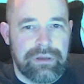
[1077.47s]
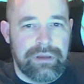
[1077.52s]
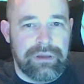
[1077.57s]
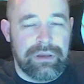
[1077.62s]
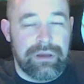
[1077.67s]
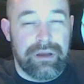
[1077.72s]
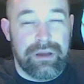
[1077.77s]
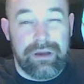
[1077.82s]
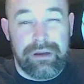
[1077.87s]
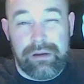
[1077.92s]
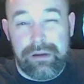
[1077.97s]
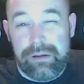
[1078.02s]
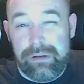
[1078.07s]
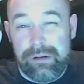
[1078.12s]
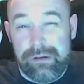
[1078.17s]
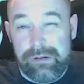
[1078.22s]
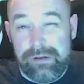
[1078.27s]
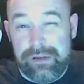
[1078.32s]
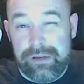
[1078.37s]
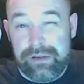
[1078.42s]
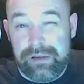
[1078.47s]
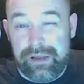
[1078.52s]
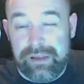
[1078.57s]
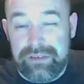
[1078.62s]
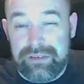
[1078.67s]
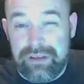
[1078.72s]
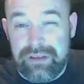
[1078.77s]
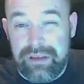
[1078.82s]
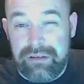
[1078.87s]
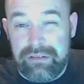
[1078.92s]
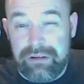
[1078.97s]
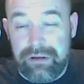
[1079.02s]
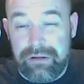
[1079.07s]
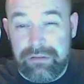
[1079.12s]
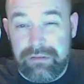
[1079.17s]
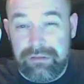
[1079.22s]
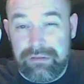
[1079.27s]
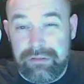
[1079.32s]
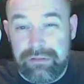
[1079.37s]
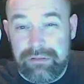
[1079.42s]
Oh, you could get
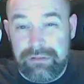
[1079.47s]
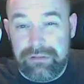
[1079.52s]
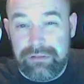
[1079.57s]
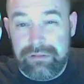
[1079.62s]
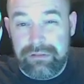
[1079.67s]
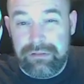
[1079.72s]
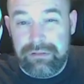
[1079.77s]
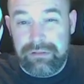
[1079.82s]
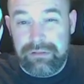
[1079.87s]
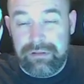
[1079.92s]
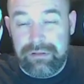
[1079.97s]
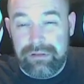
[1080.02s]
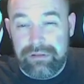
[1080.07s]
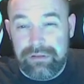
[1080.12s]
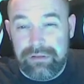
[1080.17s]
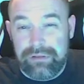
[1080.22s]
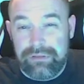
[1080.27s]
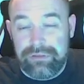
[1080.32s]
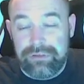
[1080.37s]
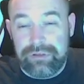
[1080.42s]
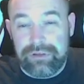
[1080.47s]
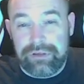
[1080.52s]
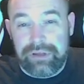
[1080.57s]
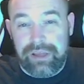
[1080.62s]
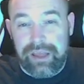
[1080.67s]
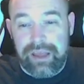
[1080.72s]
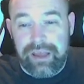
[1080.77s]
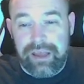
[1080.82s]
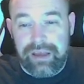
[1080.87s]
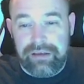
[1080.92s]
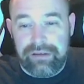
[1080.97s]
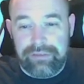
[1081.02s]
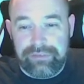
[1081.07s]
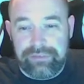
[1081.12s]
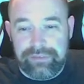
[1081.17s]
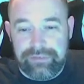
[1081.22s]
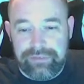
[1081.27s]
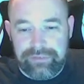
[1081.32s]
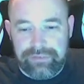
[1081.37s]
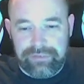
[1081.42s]
0. So you could have
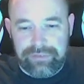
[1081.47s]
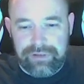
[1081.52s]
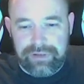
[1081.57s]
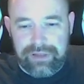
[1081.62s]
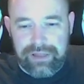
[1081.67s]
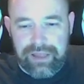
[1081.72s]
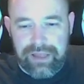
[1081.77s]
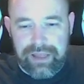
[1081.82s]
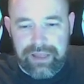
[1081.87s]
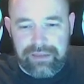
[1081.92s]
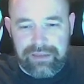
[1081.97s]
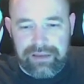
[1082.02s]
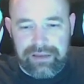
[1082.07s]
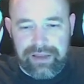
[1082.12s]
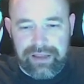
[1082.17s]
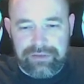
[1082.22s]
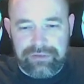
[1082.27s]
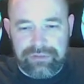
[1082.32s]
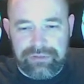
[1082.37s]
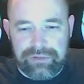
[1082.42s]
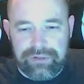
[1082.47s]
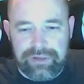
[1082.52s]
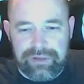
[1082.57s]
k, the last one you could